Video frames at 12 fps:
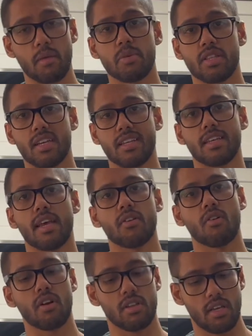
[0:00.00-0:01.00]
put the
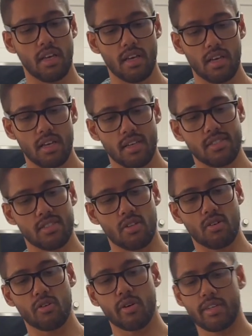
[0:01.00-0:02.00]
container on,
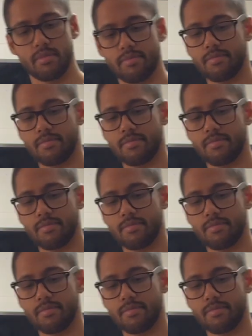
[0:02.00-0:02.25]
zero it,